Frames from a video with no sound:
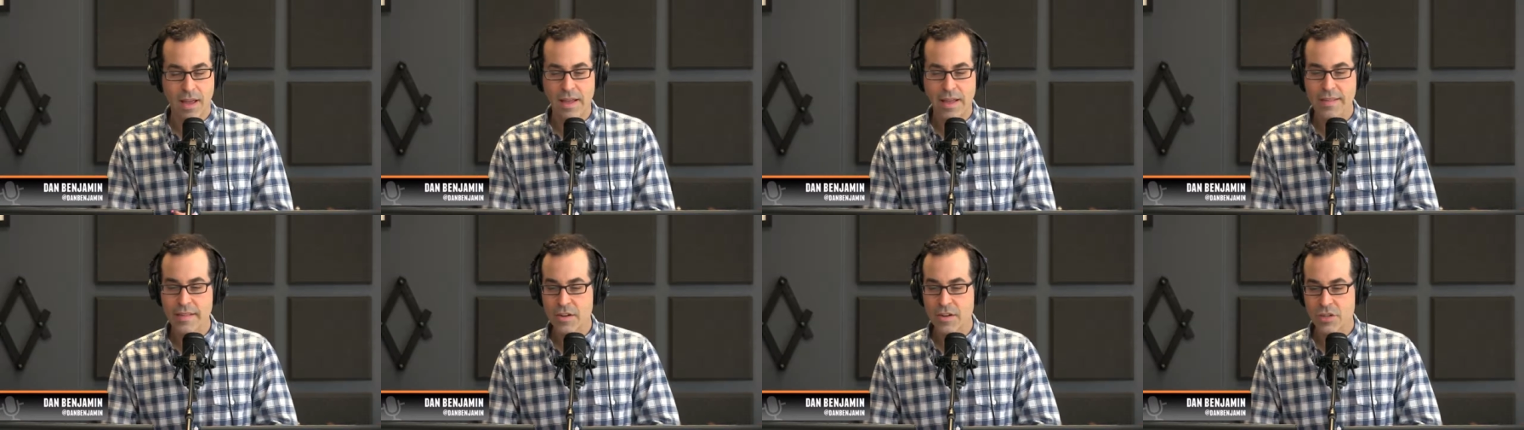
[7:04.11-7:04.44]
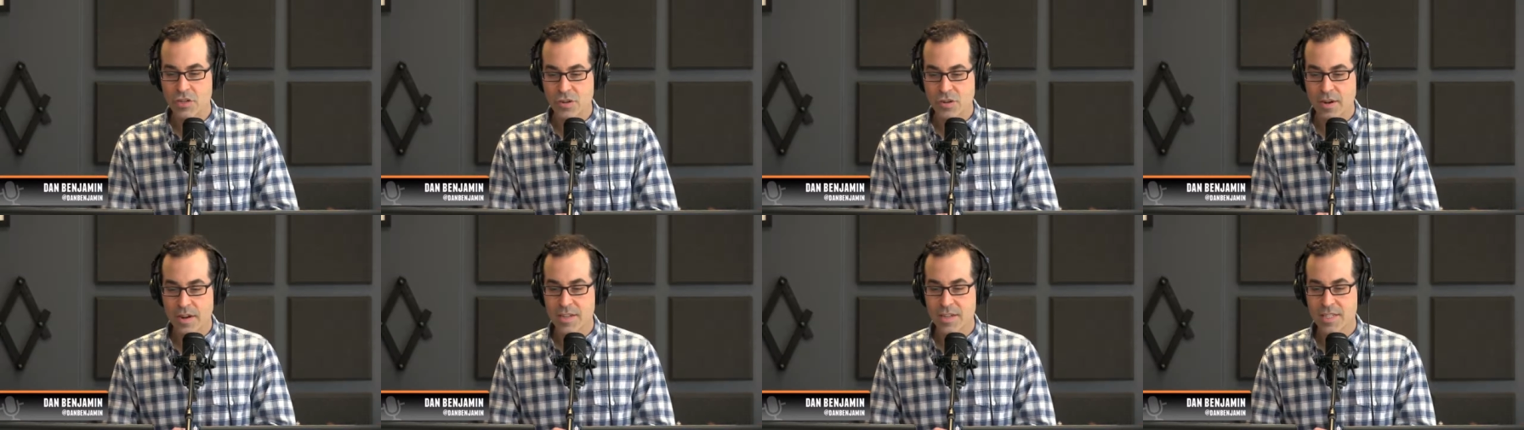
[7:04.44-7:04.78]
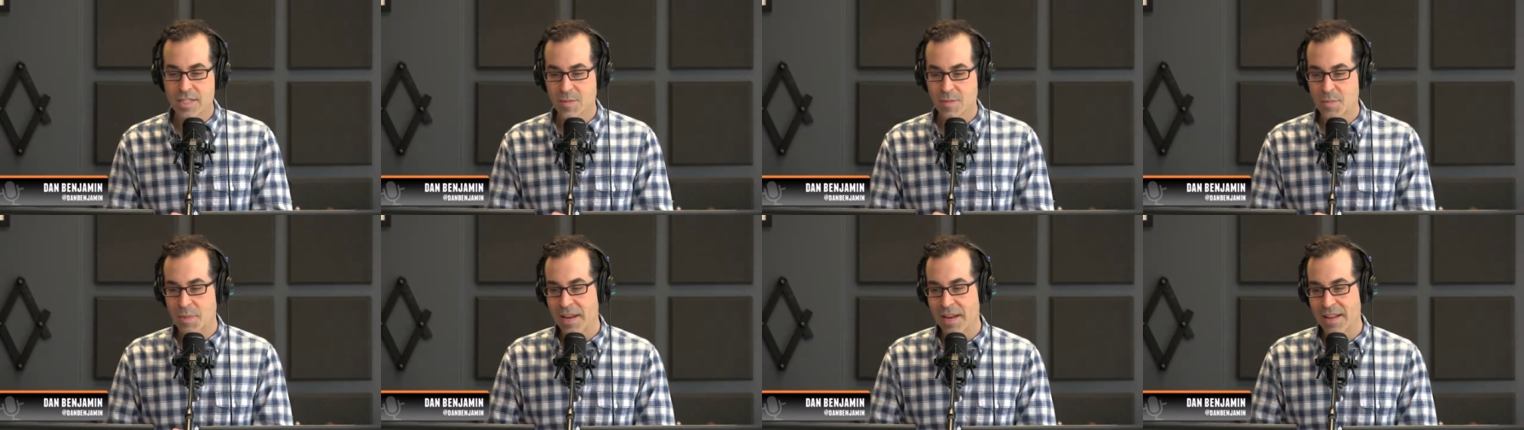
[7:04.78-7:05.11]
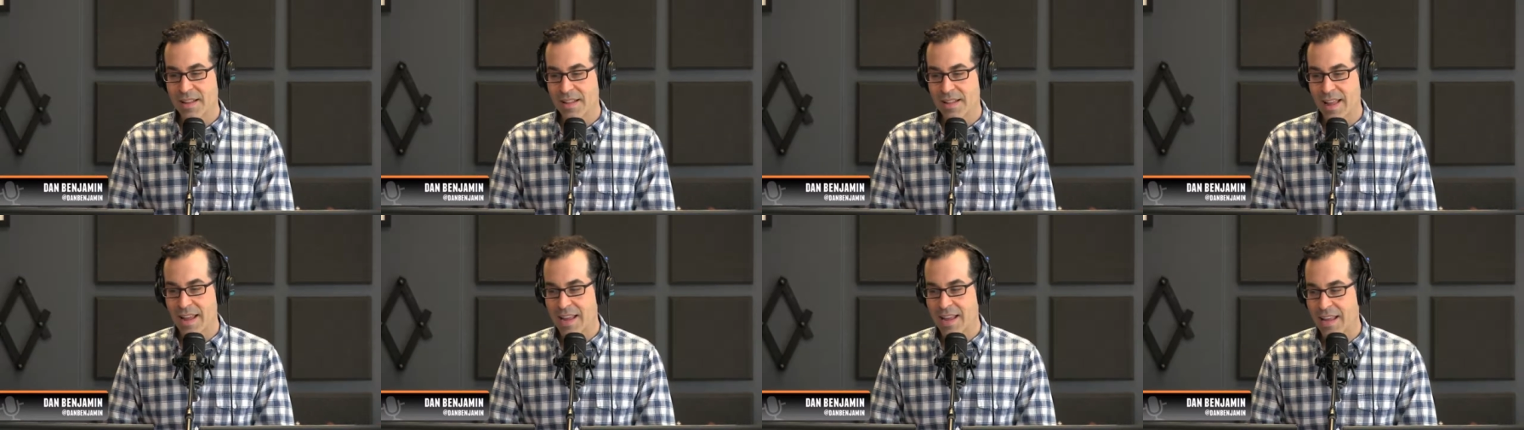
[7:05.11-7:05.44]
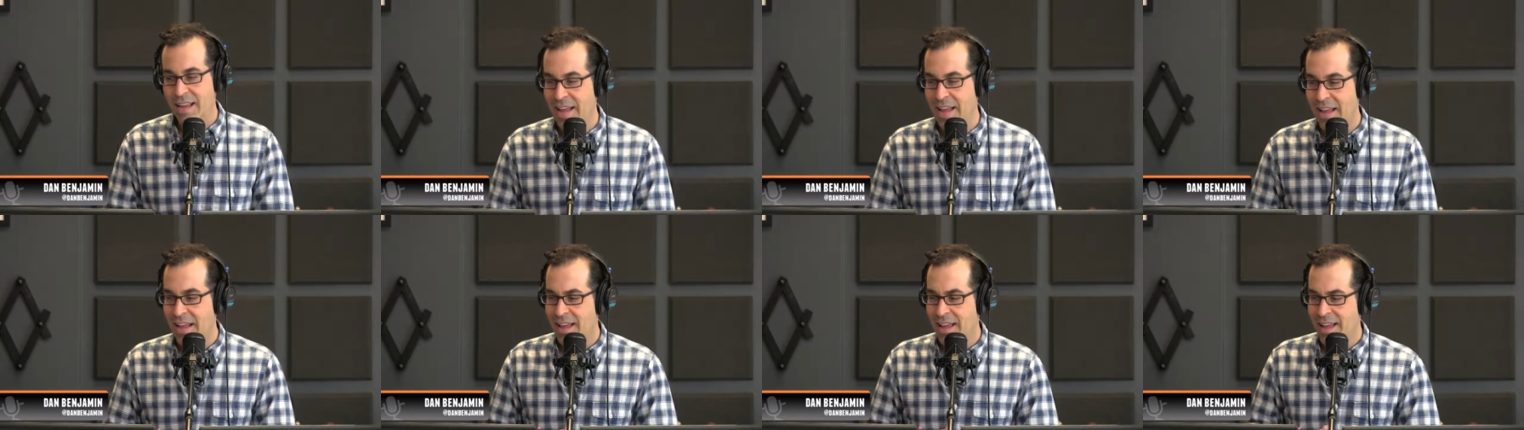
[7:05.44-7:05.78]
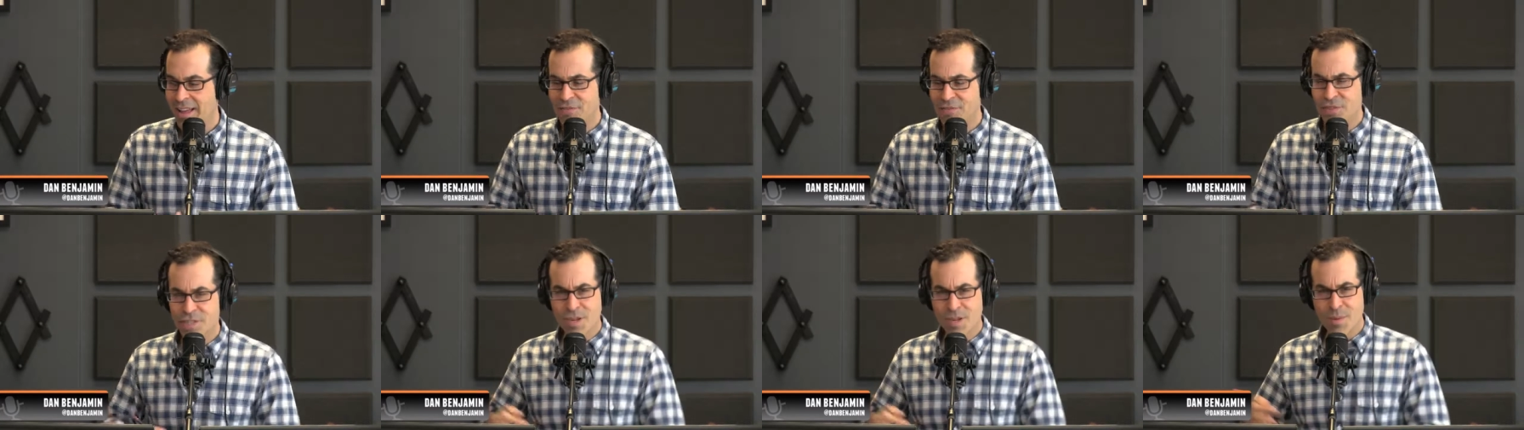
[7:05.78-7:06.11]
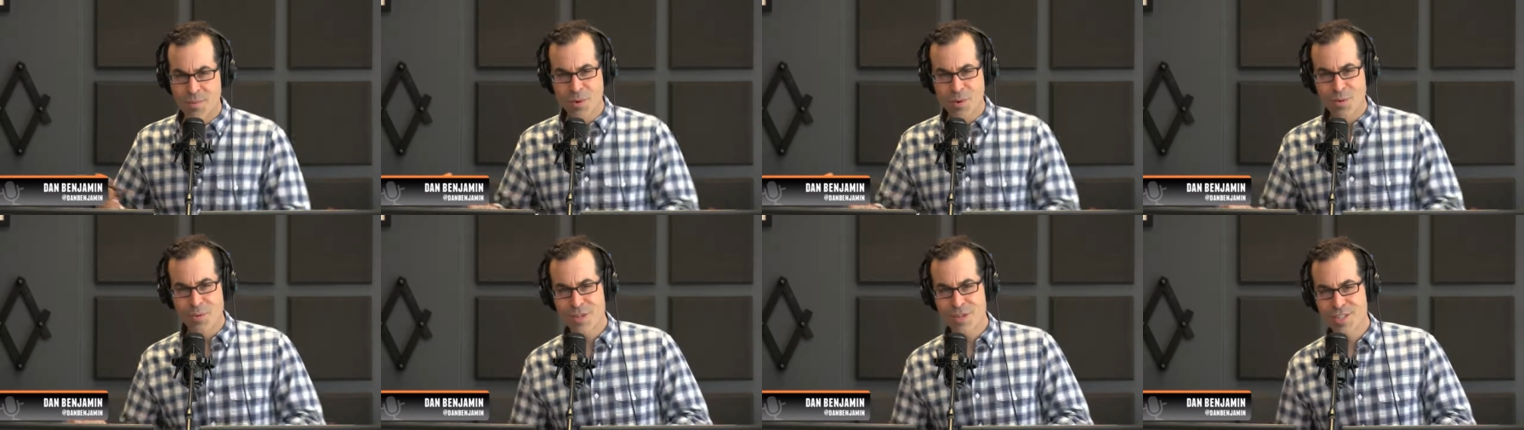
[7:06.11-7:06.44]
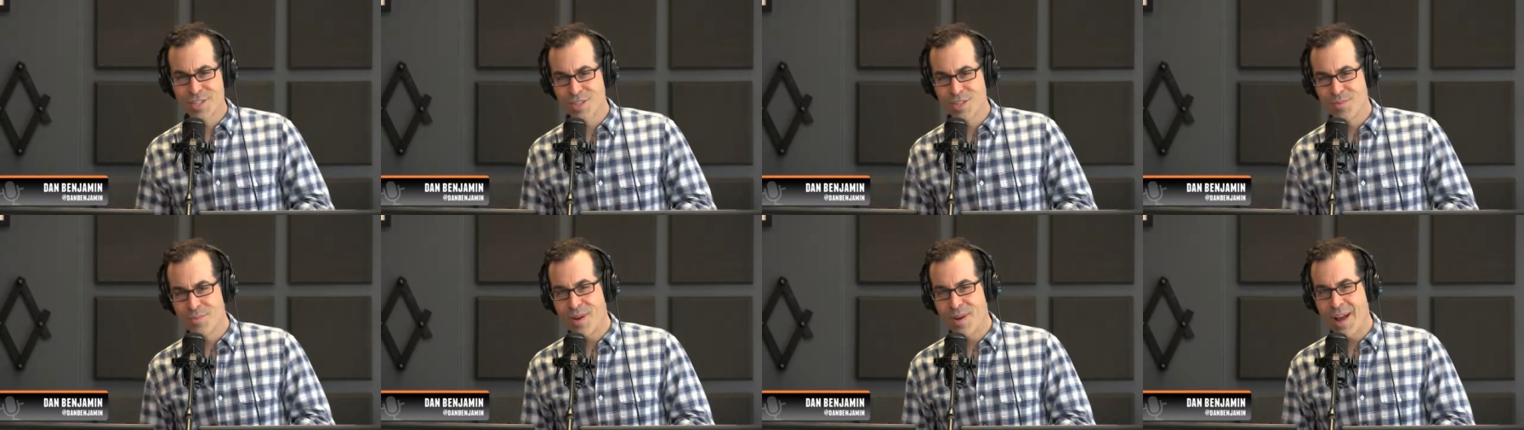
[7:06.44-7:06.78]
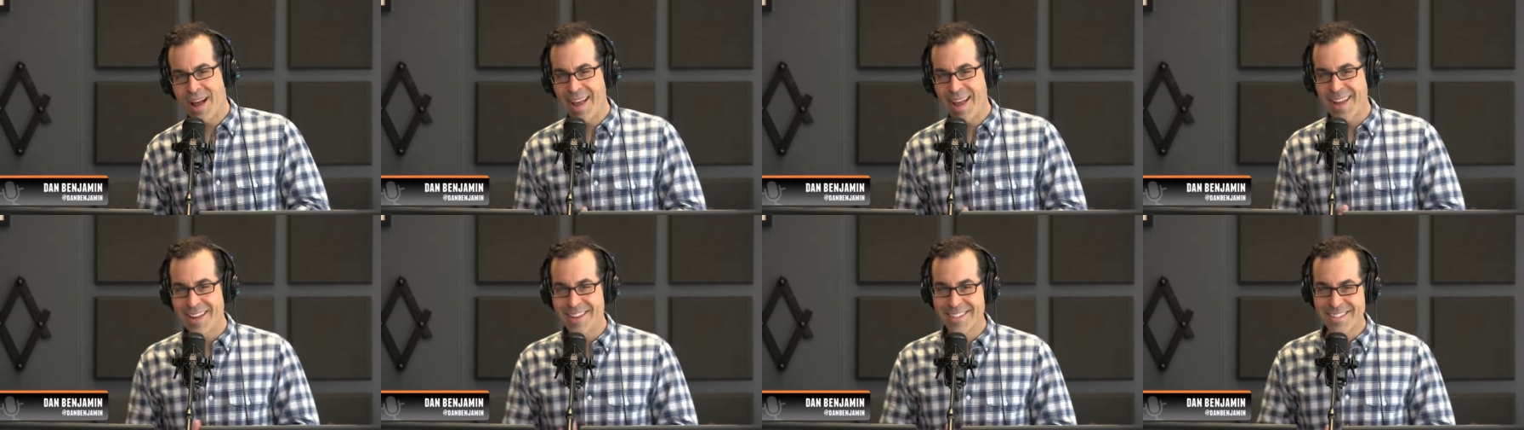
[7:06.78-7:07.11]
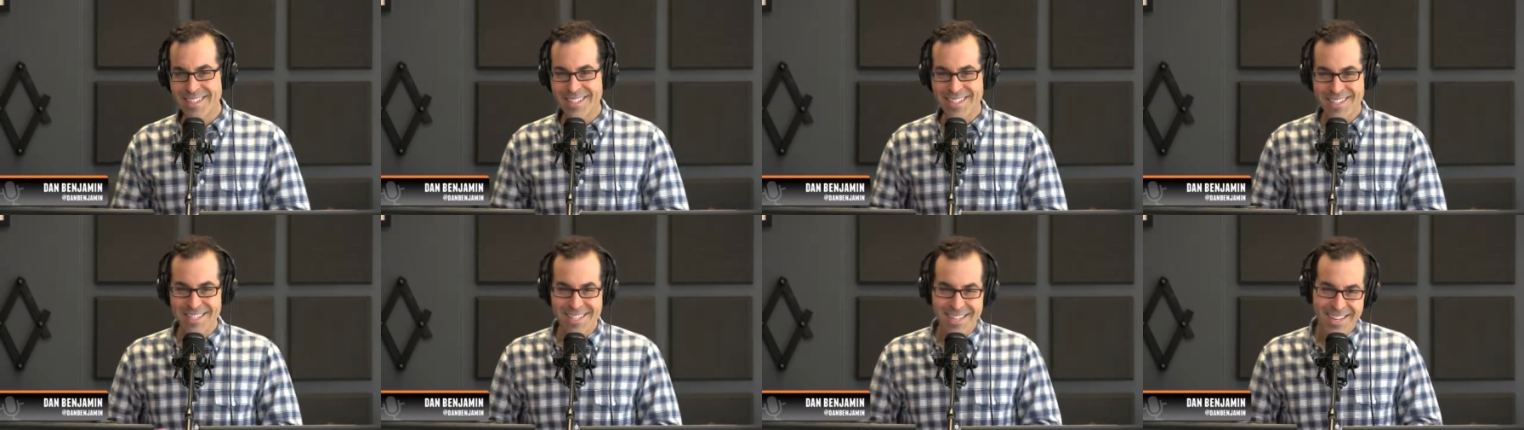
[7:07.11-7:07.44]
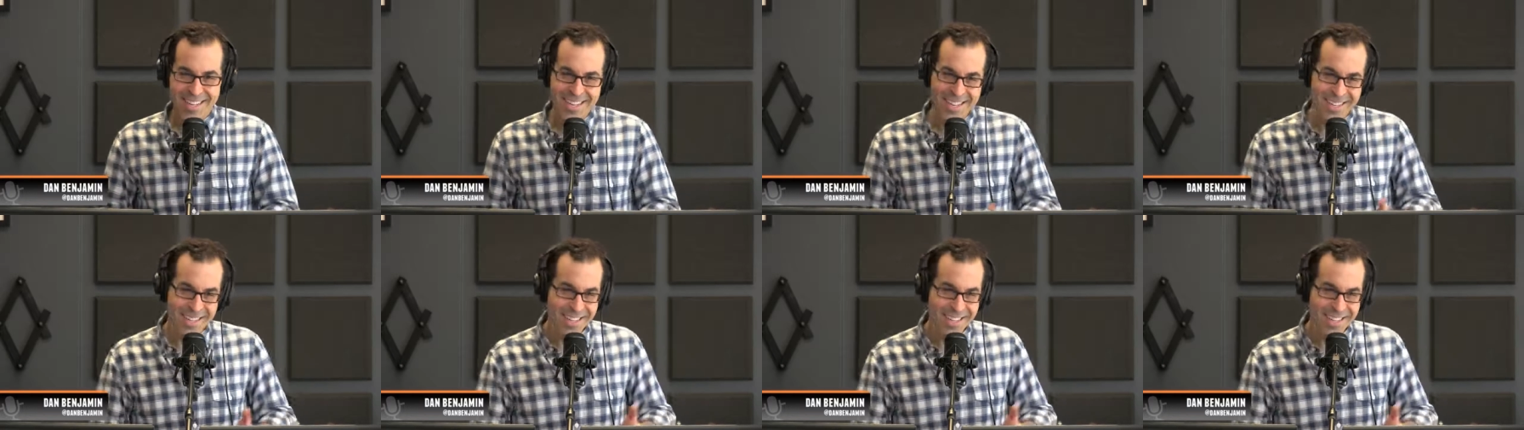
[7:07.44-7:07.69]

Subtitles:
And they're trying to spin it like, if someone wants to buy it, just